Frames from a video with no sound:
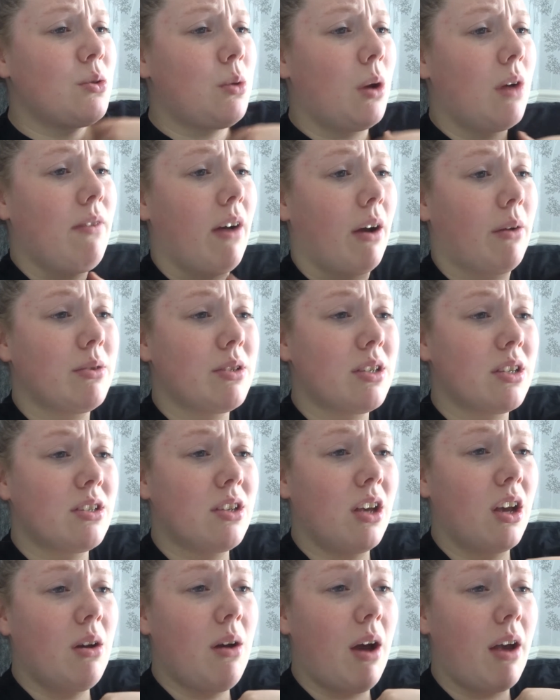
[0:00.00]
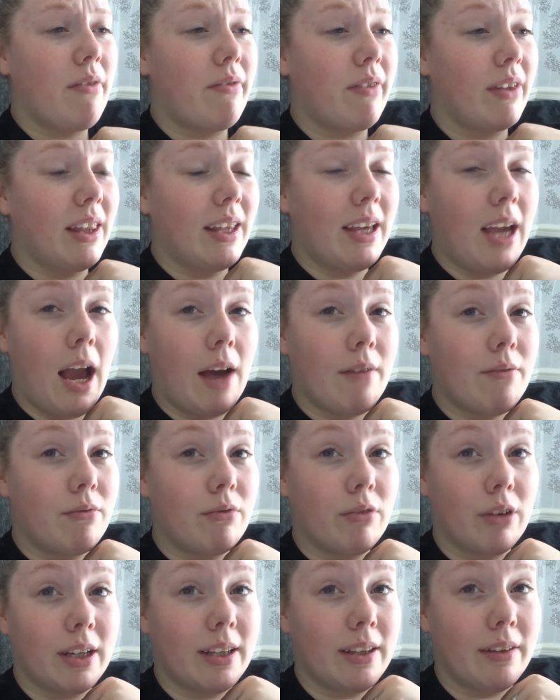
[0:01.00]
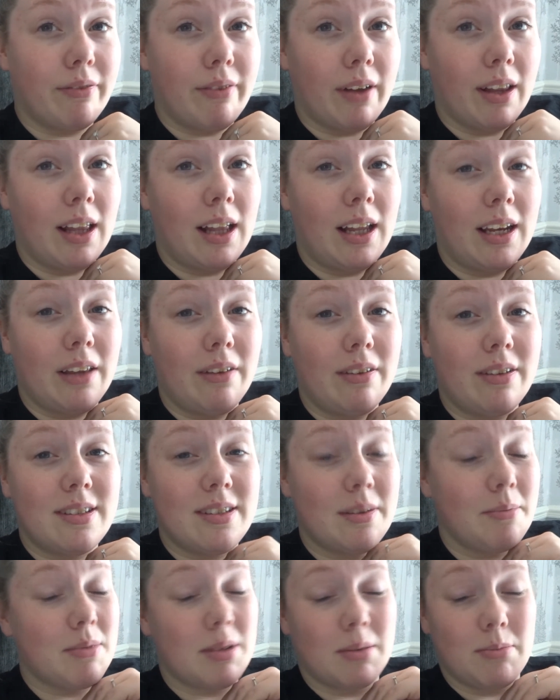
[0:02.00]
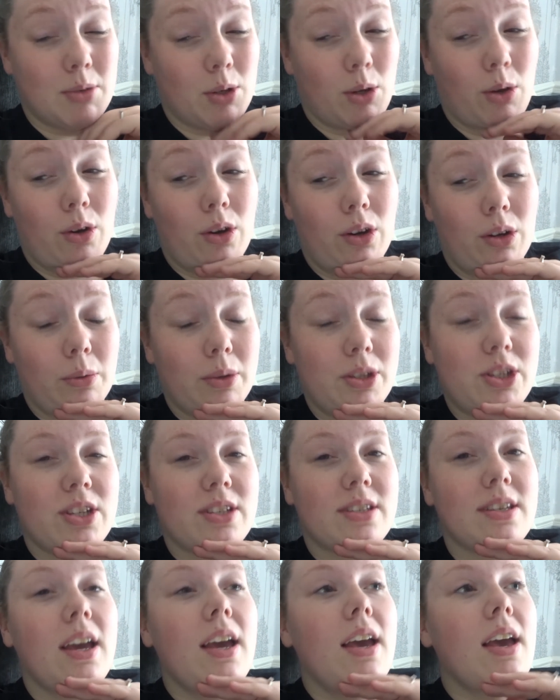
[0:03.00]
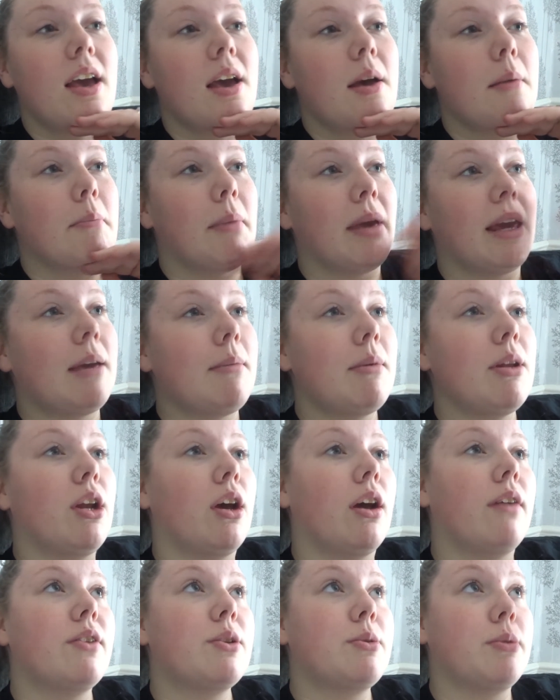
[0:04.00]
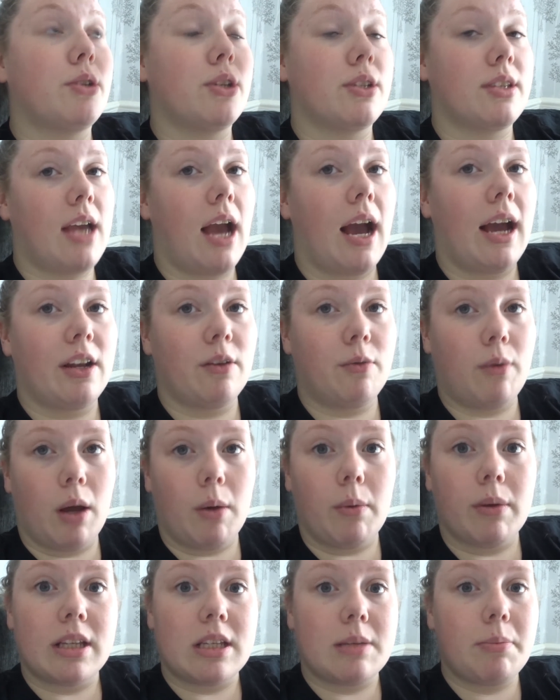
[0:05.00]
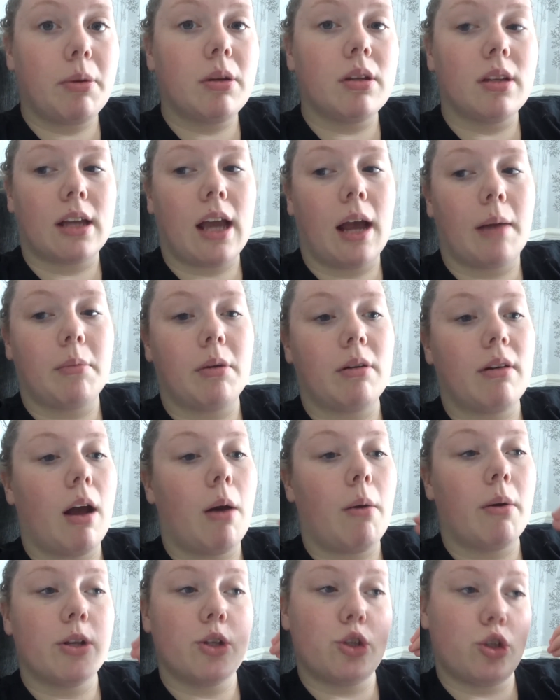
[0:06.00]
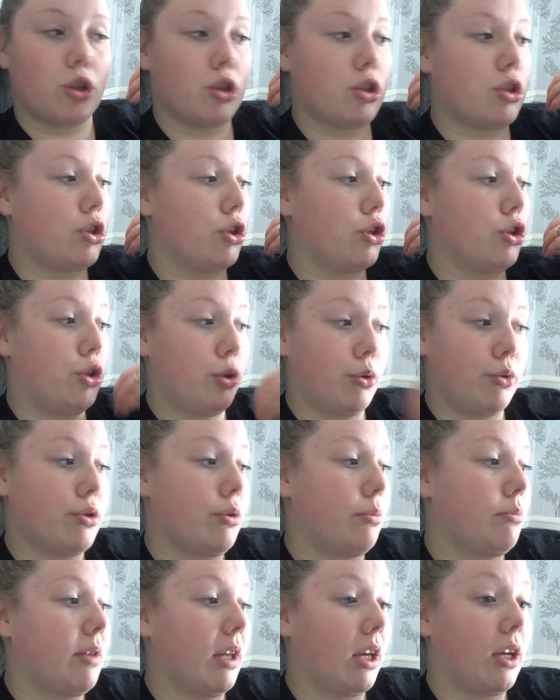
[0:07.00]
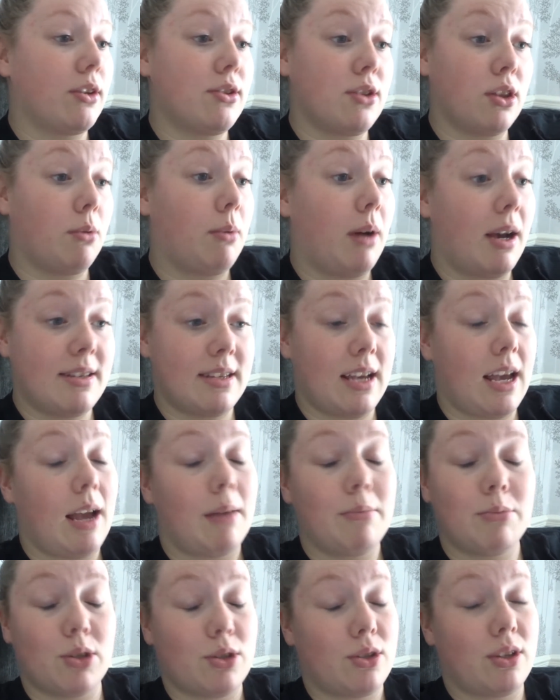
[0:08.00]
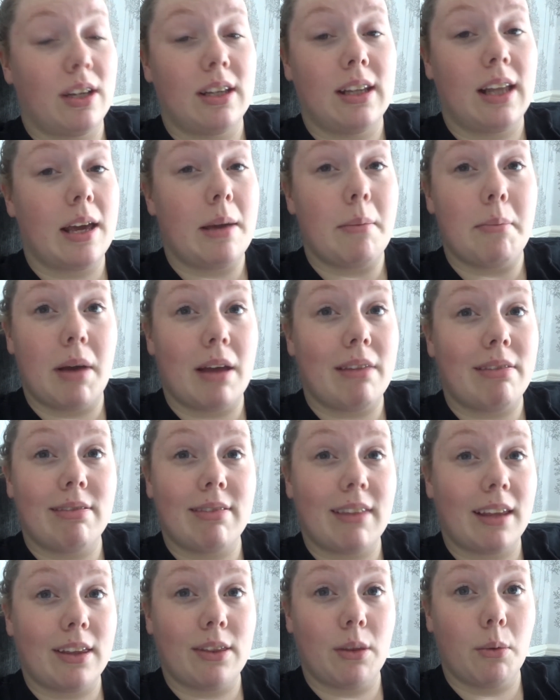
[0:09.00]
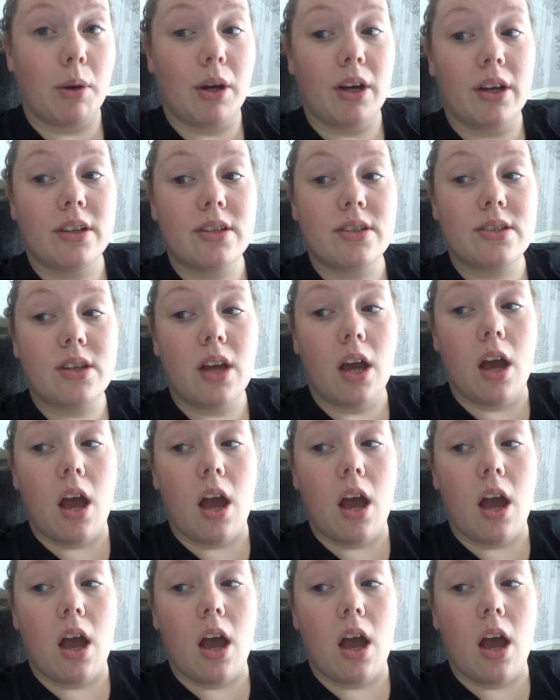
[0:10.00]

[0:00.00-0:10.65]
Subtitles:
12 hours or so, I feel like I haven't really felt any symptoms at all, which is making me nervous, which is kind of why I wanted to pull the camera out and just do something, because otherwise I am just going to lie in bed and think the worst.